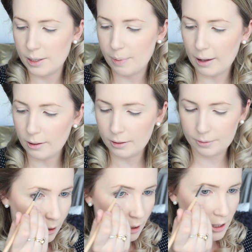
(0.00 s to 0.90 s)
as well.
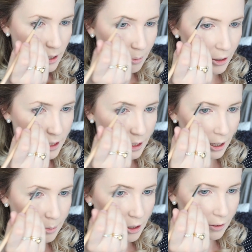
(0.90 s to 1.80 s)
For some reason
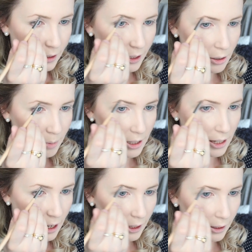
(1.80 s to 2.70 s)
comes off a little bit
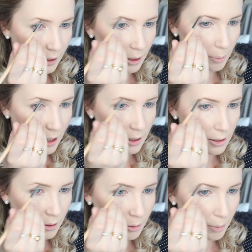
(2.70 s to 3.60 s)
darker than the
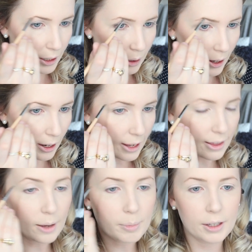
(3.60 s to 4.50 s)
pencil, but I quite
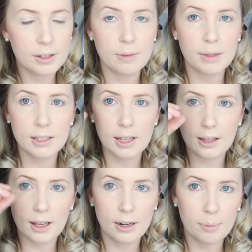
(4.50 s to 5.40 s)
like that because it means
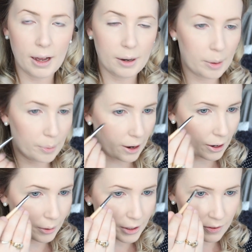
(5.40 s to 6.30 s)
that the inner part of my
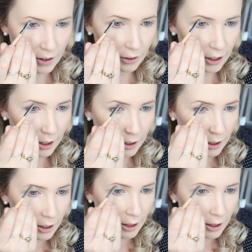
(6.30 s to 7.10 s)
brow is very